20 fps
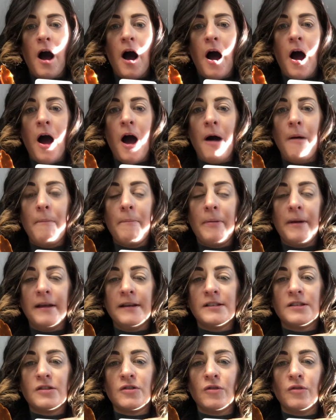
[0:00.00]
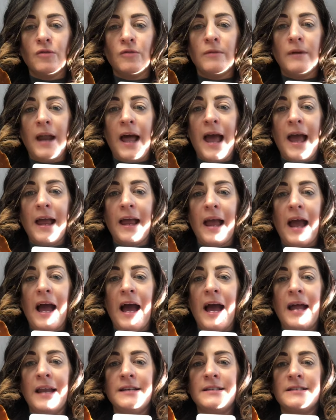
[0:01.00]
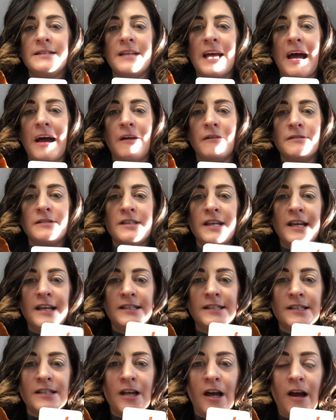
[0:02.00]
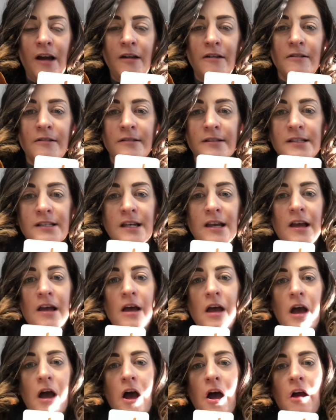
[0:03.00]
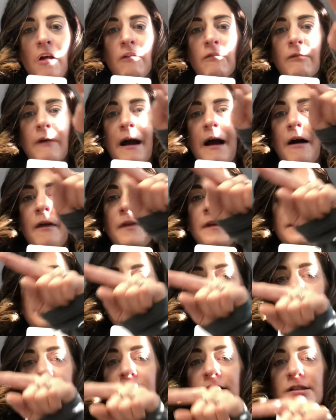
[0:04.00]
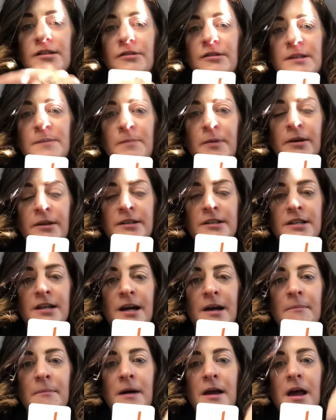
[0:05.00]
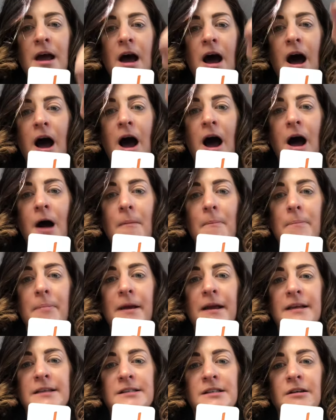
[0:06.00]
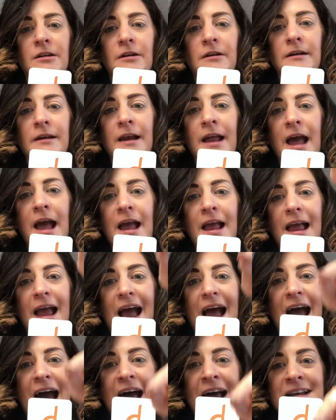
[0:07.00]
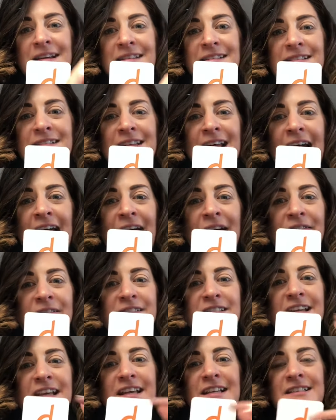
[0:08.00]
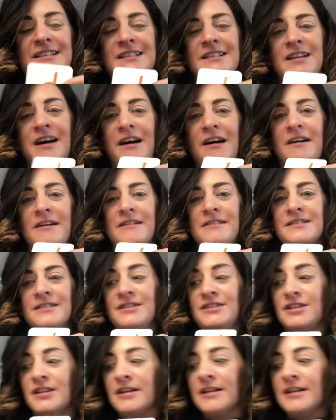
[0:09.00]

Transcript: up his tall neck and down to his toes. Around the dinosaur's bottom, up his long neck and down to his toes. D